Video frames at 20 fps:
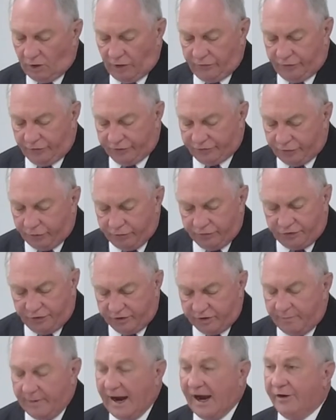the truth
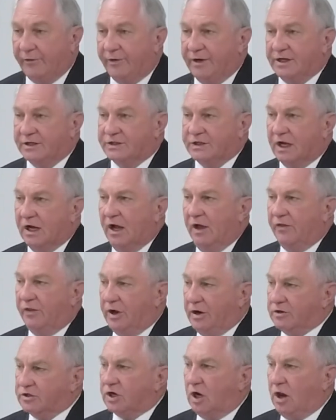of the matter is
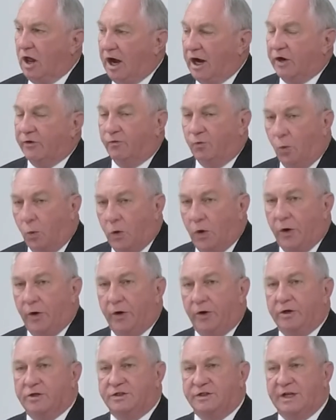there's a lot of
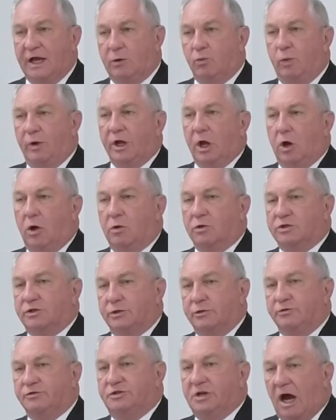words that we hold
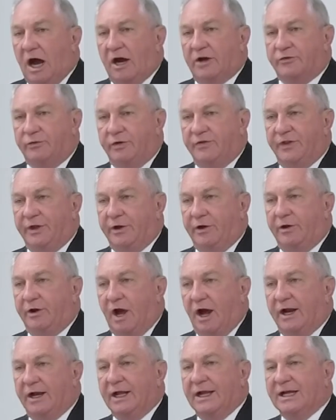to doctrine that are
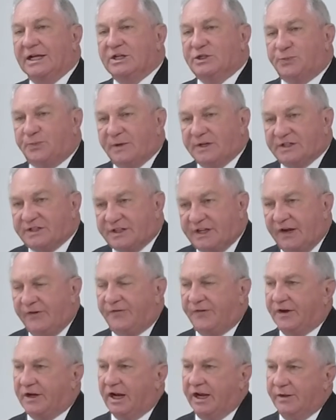not
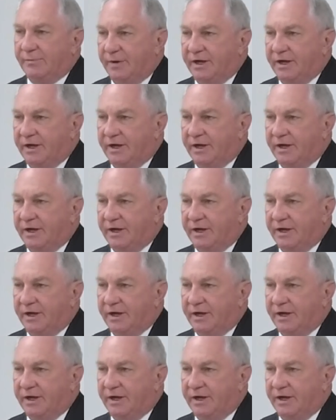specifically